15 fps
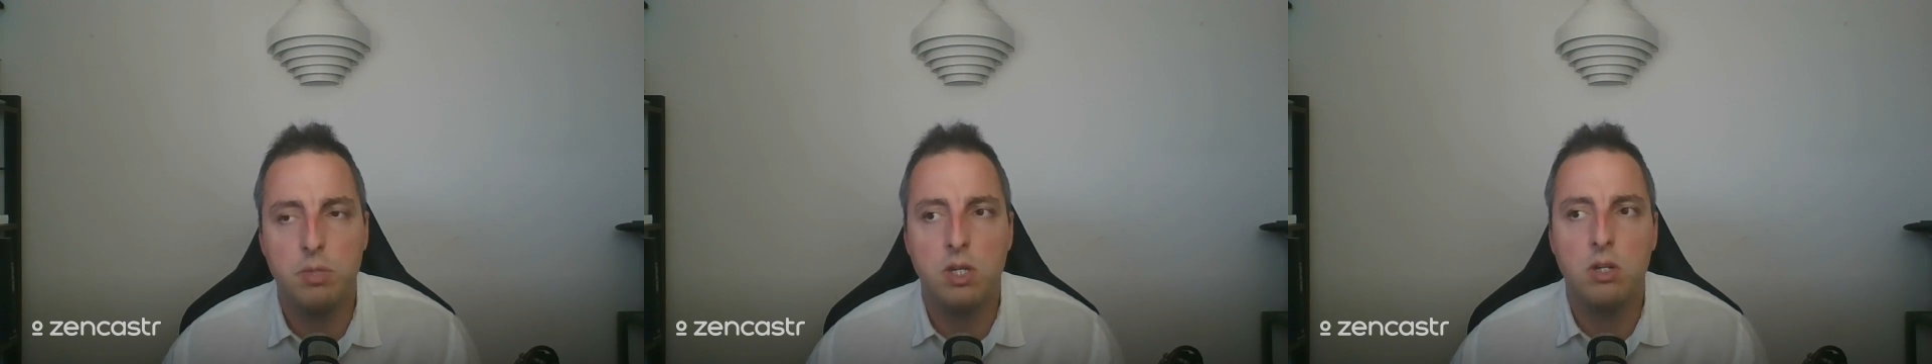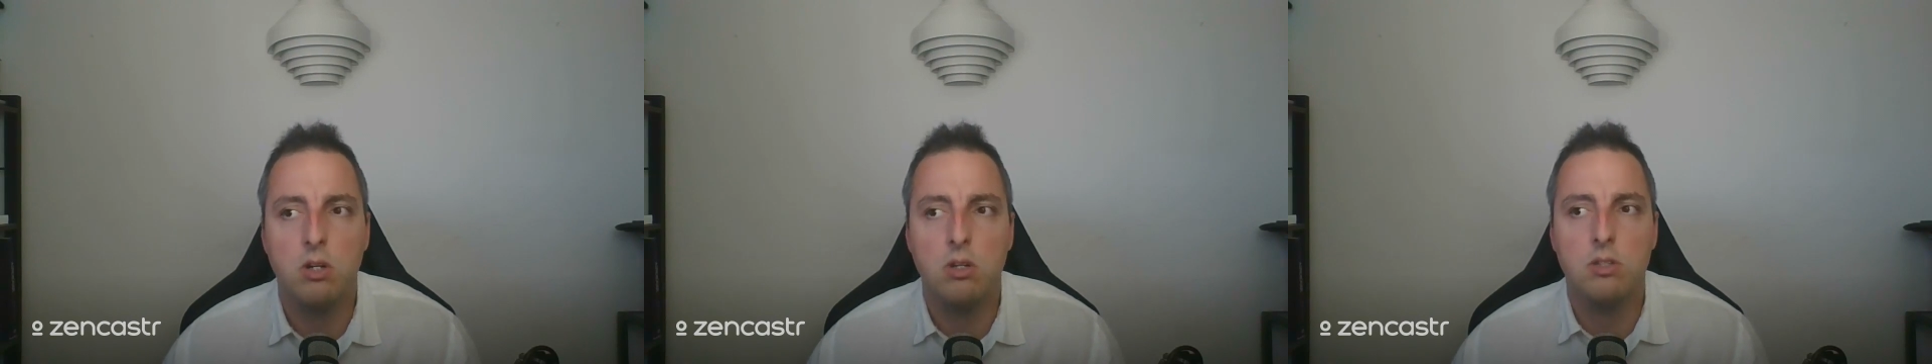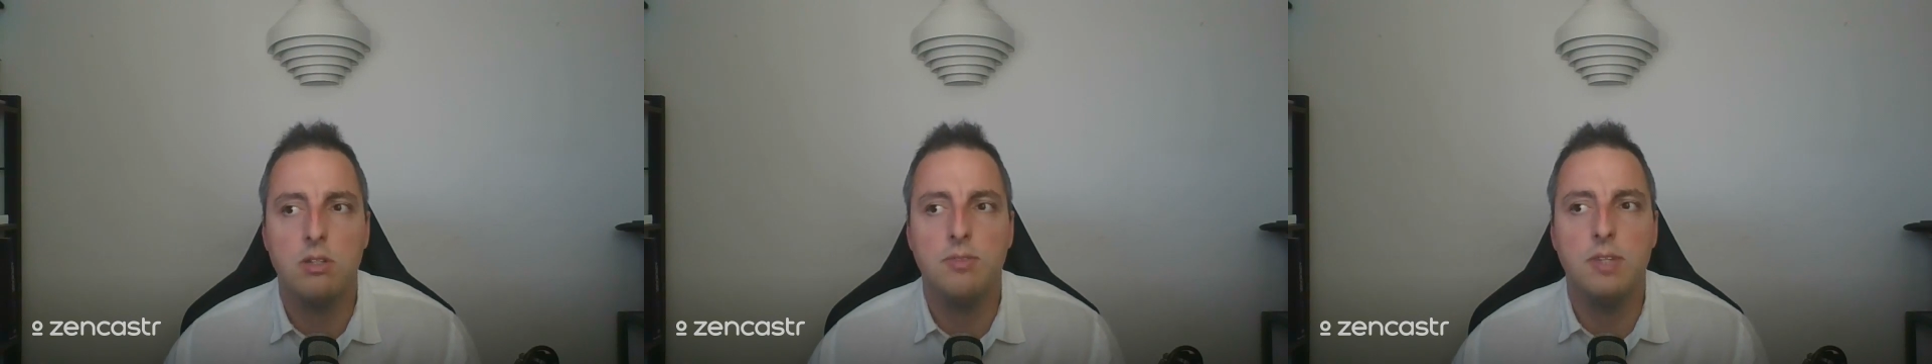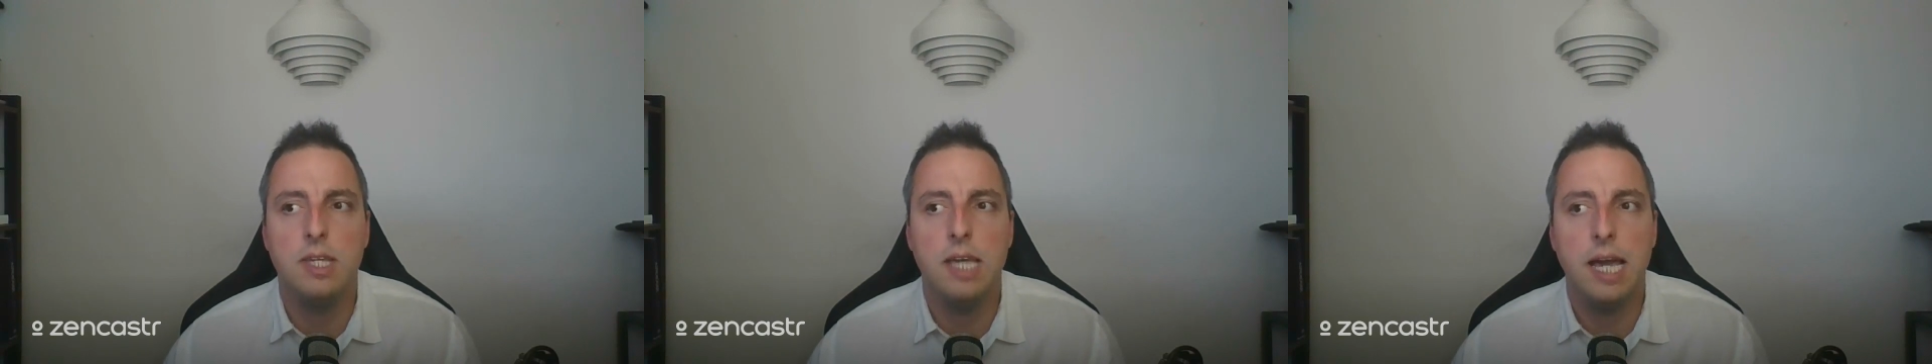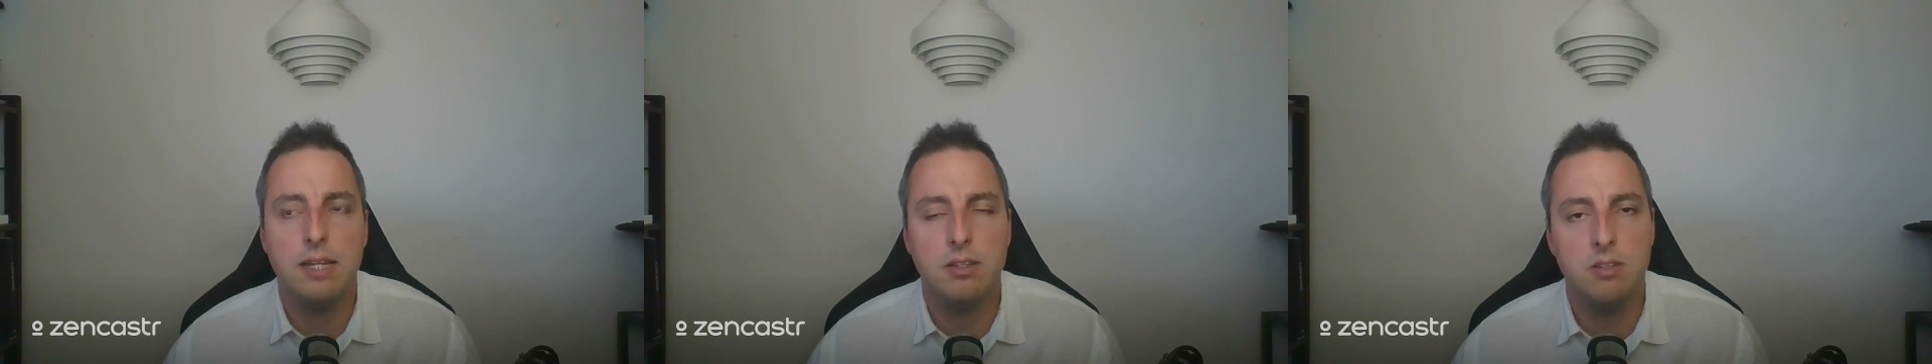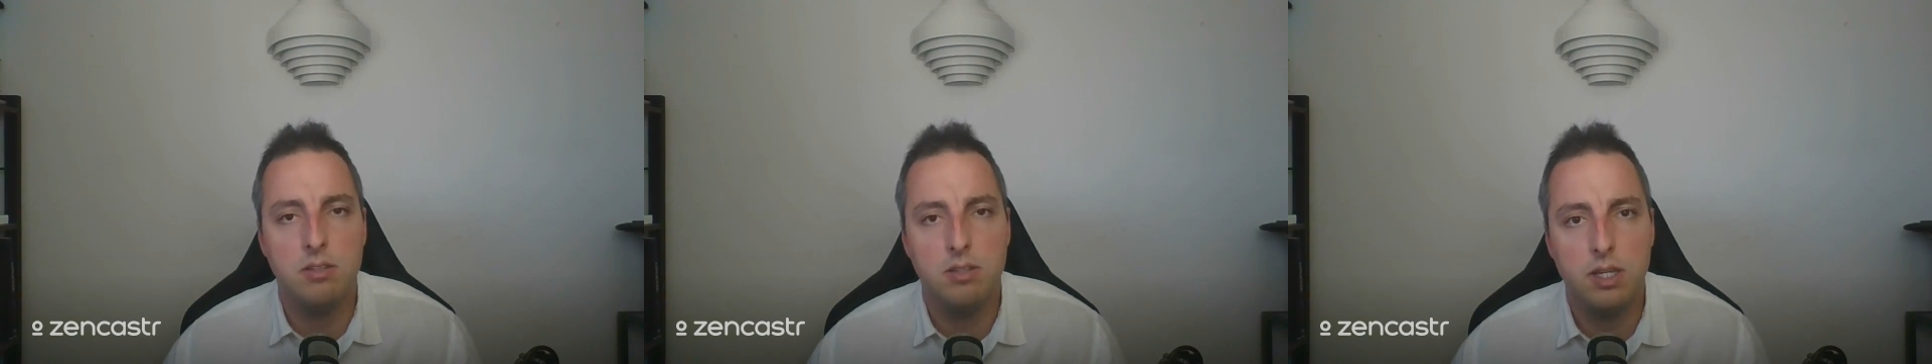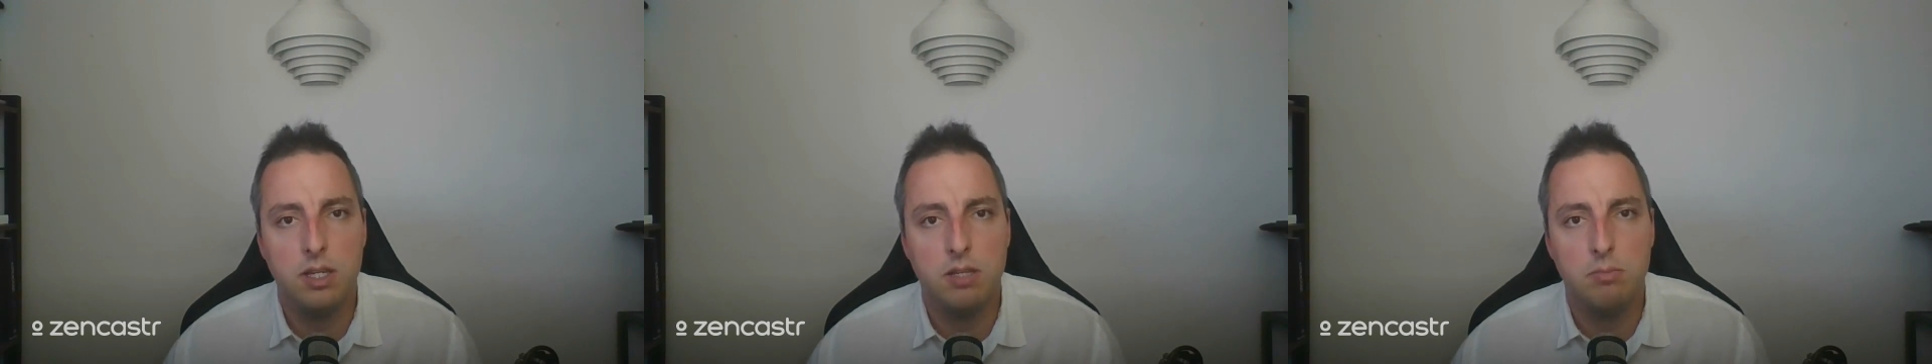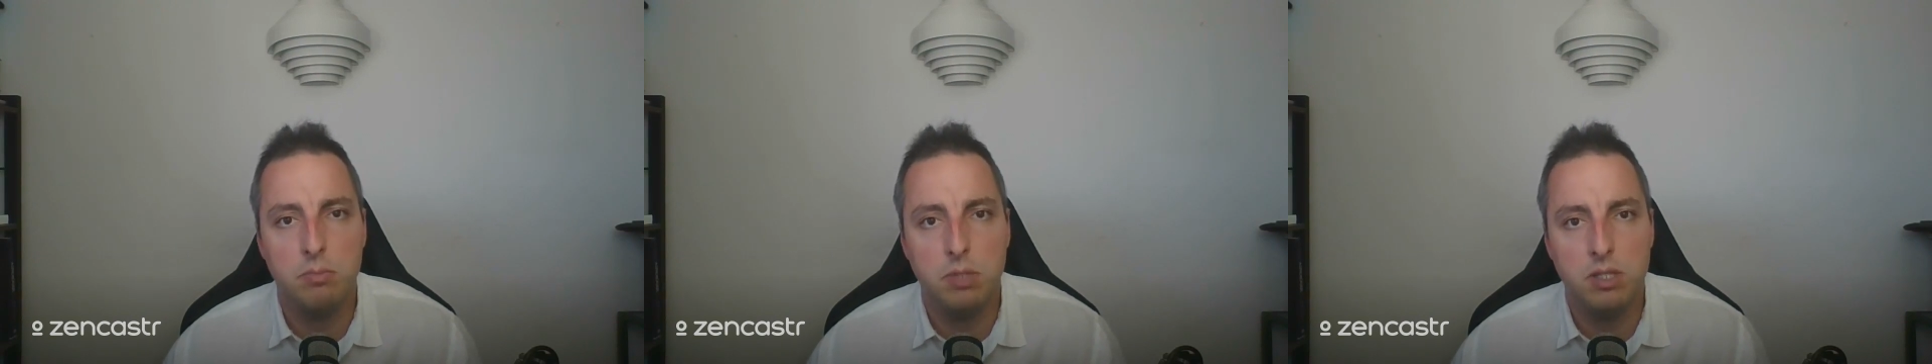because of the added
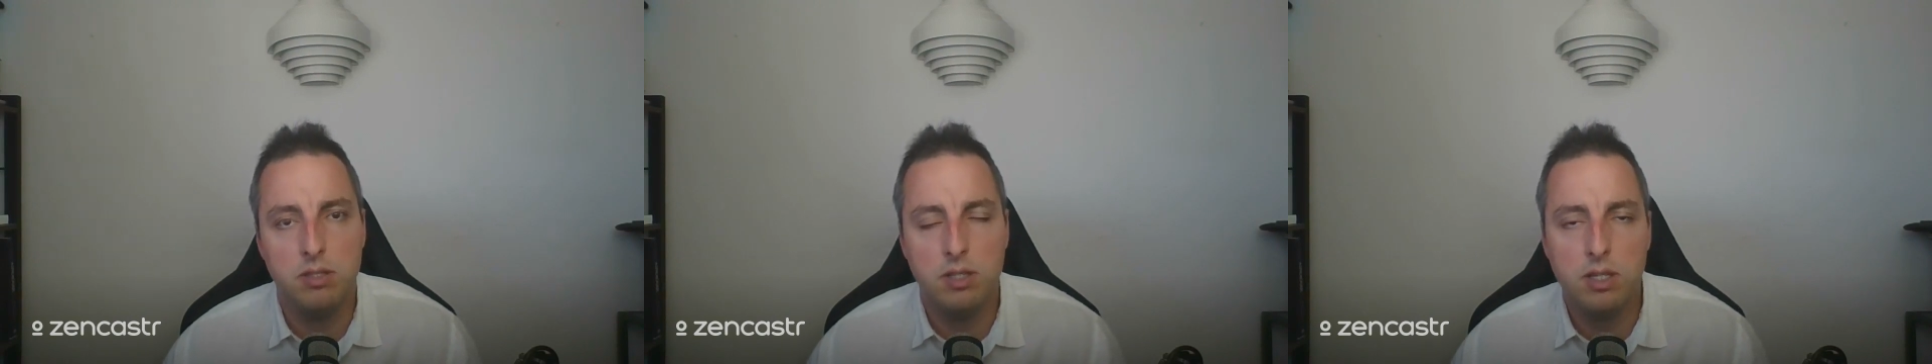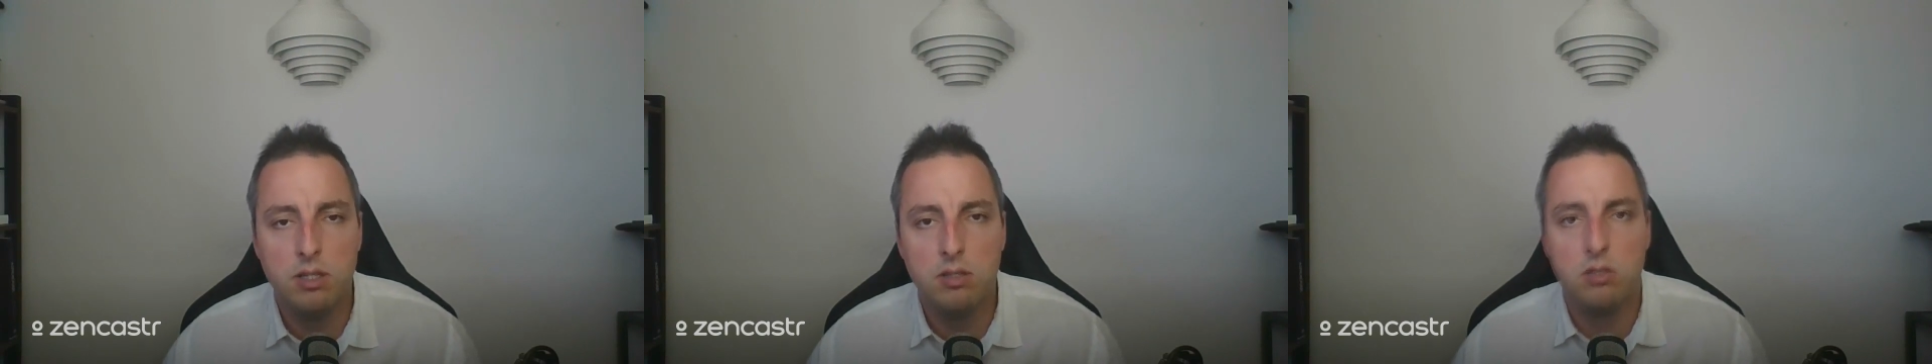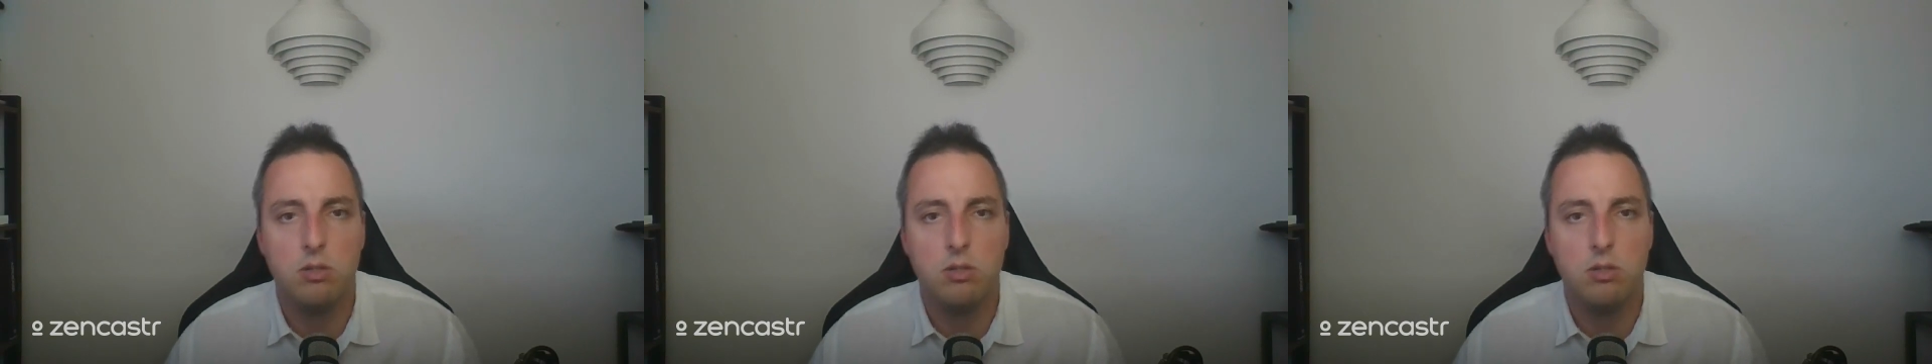zinc and B6,